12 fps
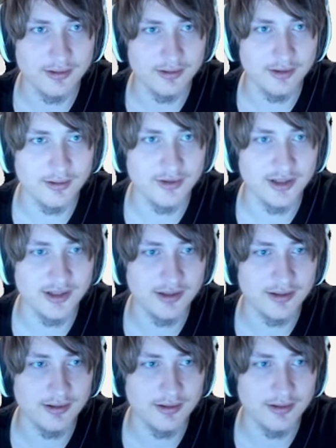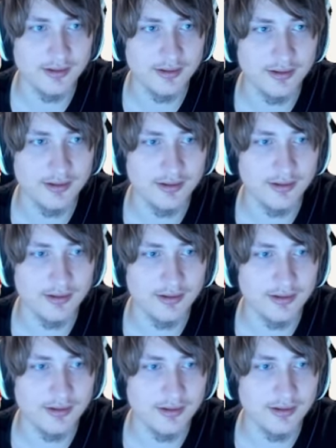Clothing.
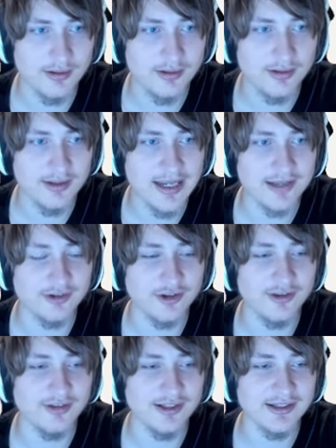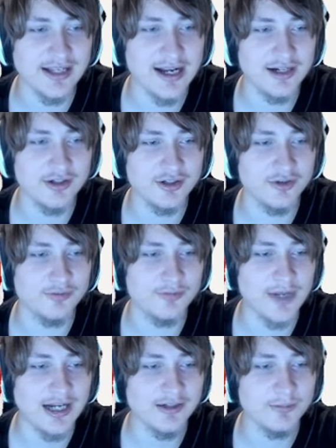Yeah, so this is something that I could have,
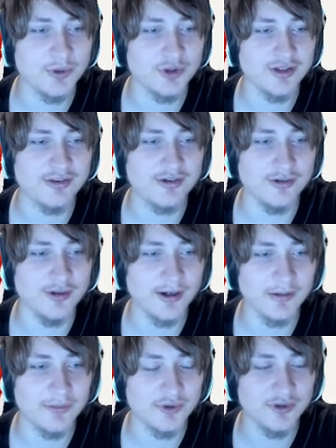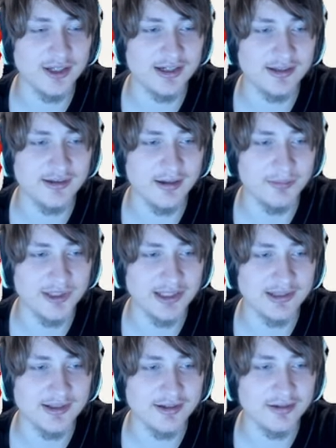I could build this too. I could build like a template
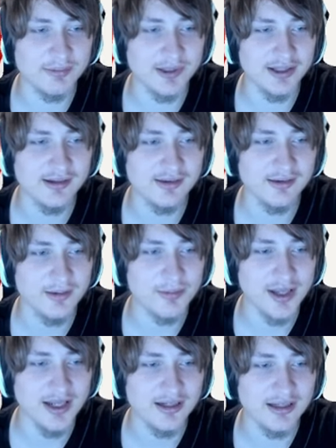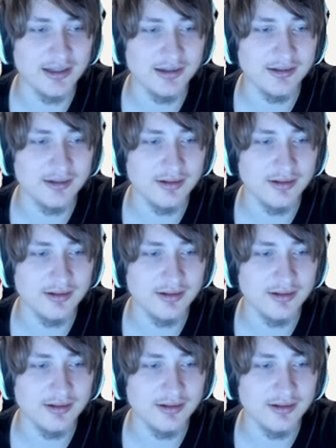like this, but it's a pain.